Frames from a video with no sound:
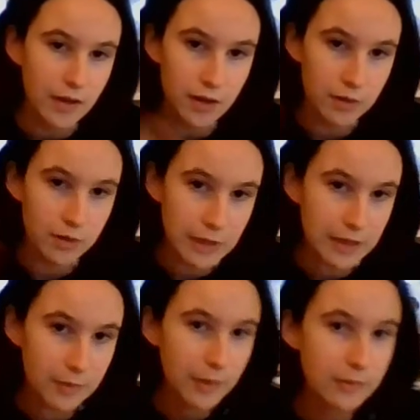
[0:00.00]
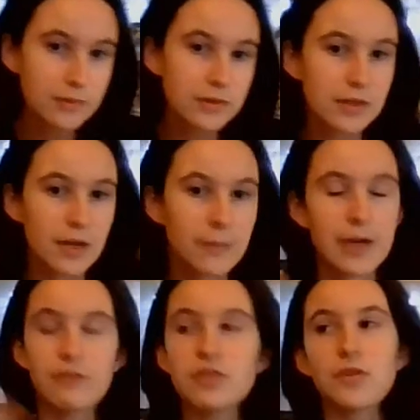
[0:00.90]
Hopefully they won't. I mean,
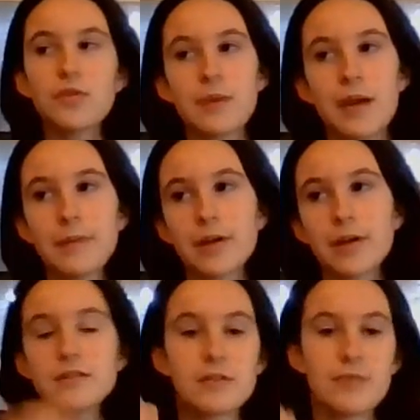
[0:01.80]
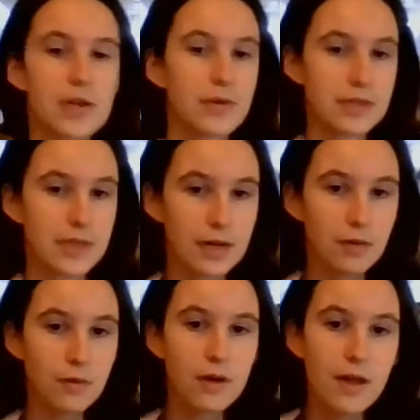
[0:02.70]
I haven't told them yet because the video isn't
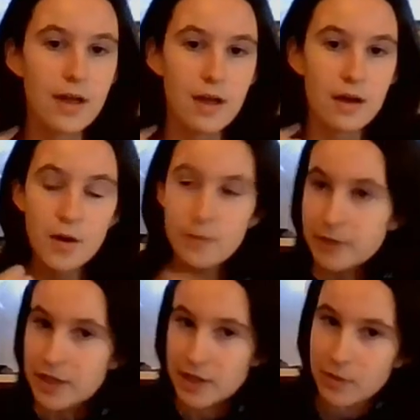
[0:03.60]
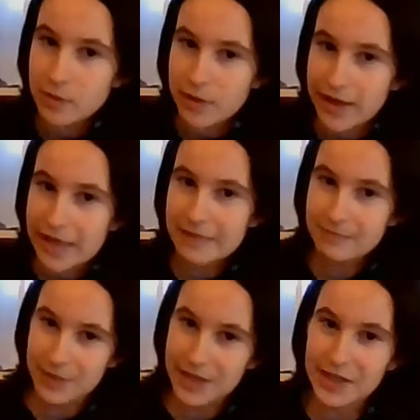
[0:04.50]
out. Hopefully they won't look
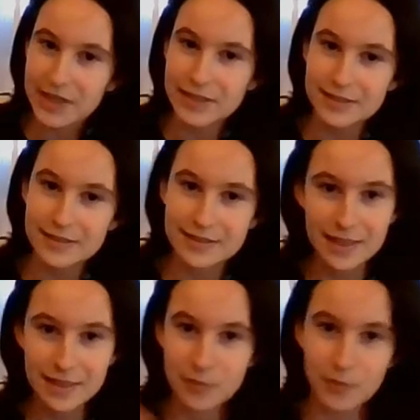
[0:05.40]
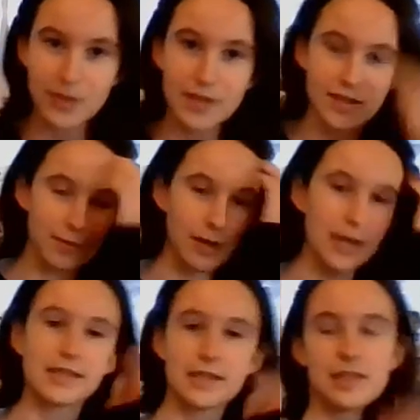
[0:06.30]
at it because they'll end up ruining the
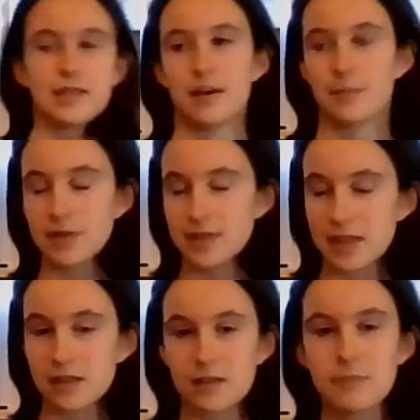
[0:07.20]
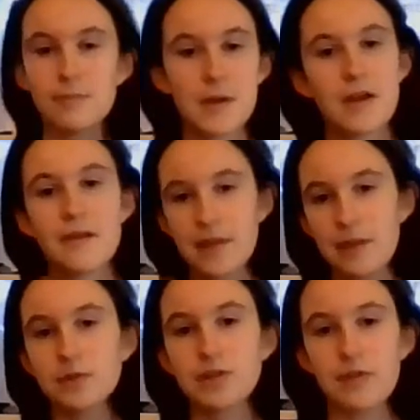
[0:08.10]
surprise, and I'm going to tell them if they
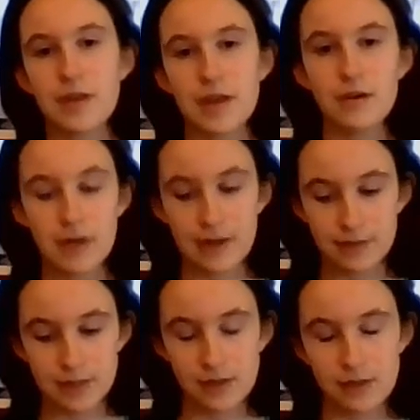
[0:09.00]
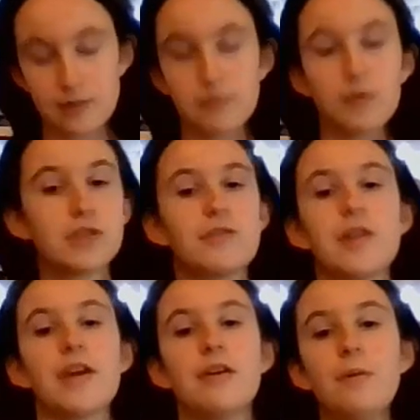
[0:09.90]
watch the video, I find out that they've watched the
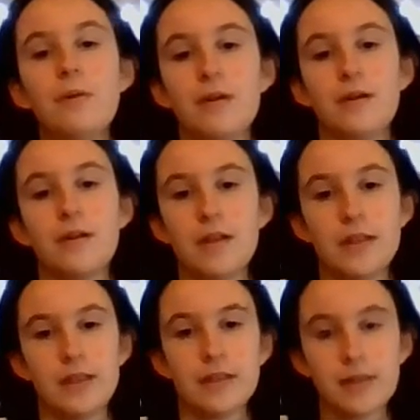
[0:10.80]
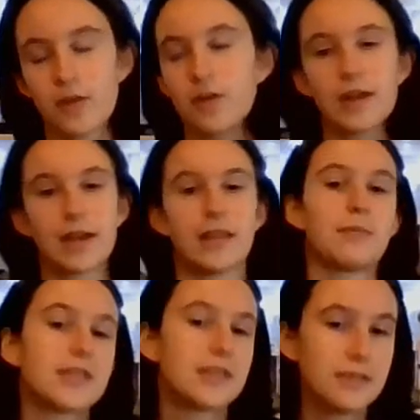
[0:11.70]
video, they're not going to get their
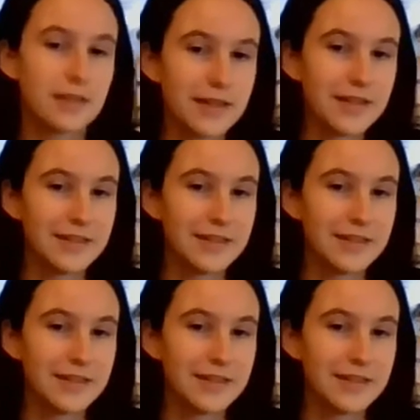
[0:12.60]
present.